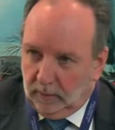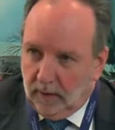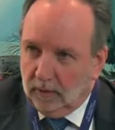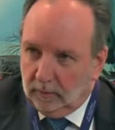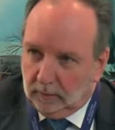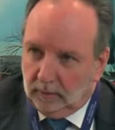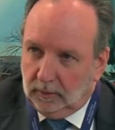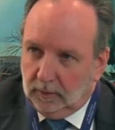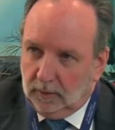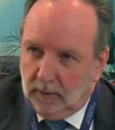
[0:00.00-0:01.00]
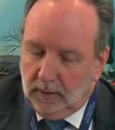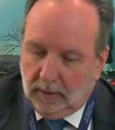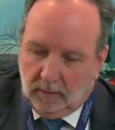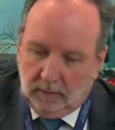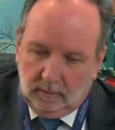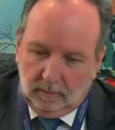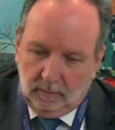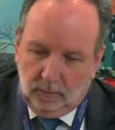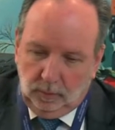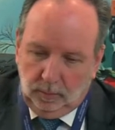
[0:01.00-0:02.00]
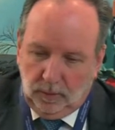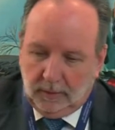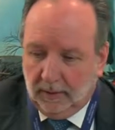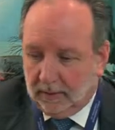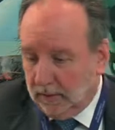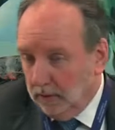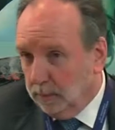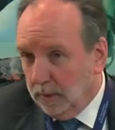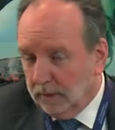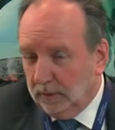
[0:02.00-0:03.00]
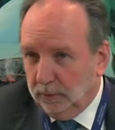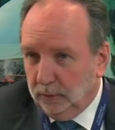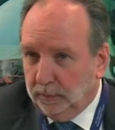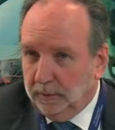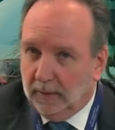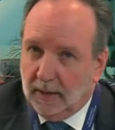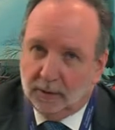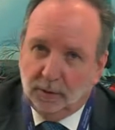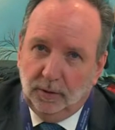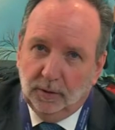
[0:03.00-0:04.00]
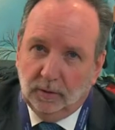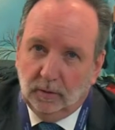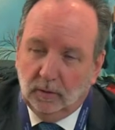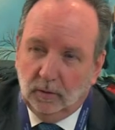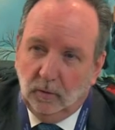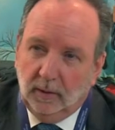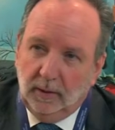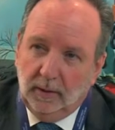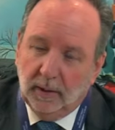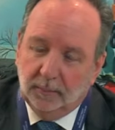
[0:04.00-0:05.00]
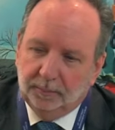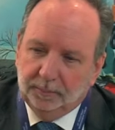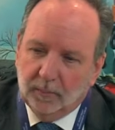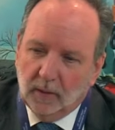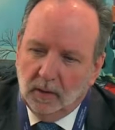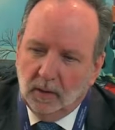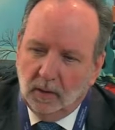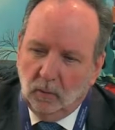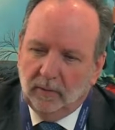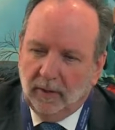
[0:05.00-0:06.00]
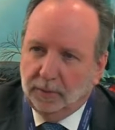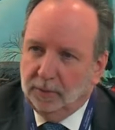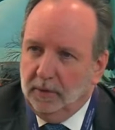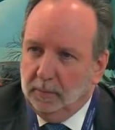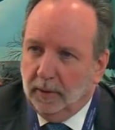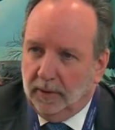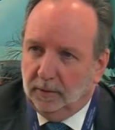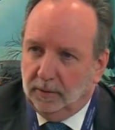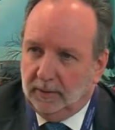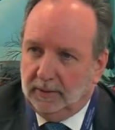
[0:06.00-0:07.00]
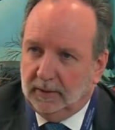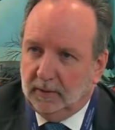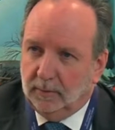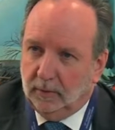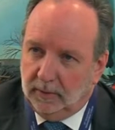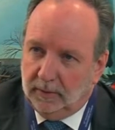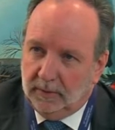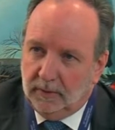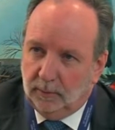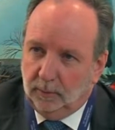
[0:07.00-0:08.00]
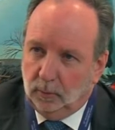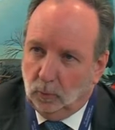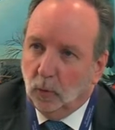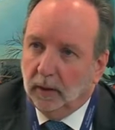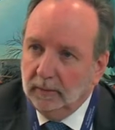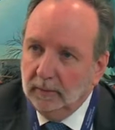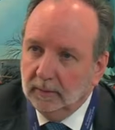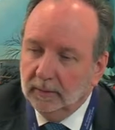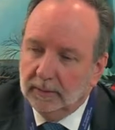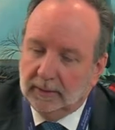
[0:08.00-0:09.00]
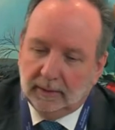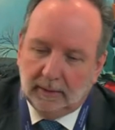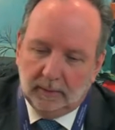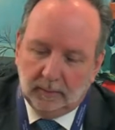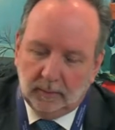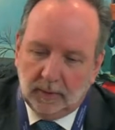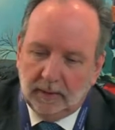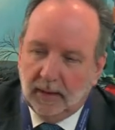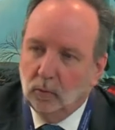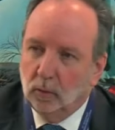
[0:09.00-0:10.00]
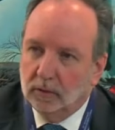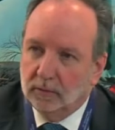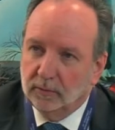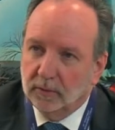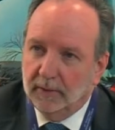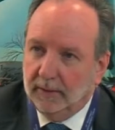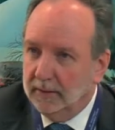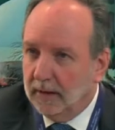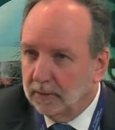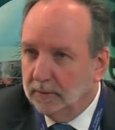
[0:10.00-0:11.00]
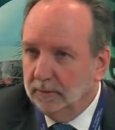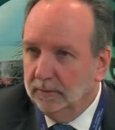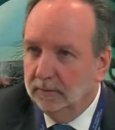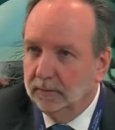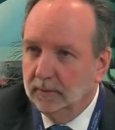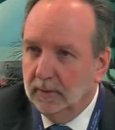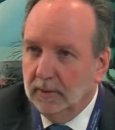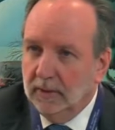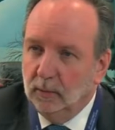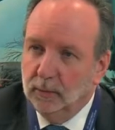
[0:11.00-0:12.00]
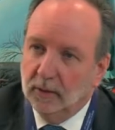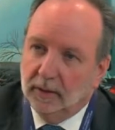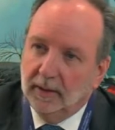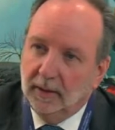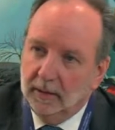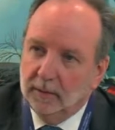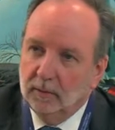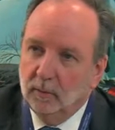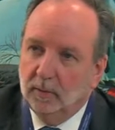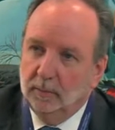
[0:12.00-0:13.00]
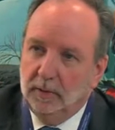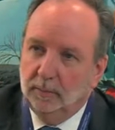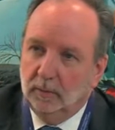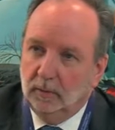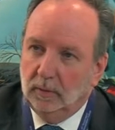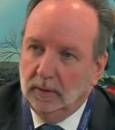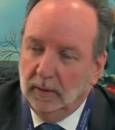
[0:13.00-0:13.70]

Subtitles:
around Brussels and other parts of Europe in the last year, we've had three main criticisms of the CMU1, and that was firstly the narrative. It was not clear what people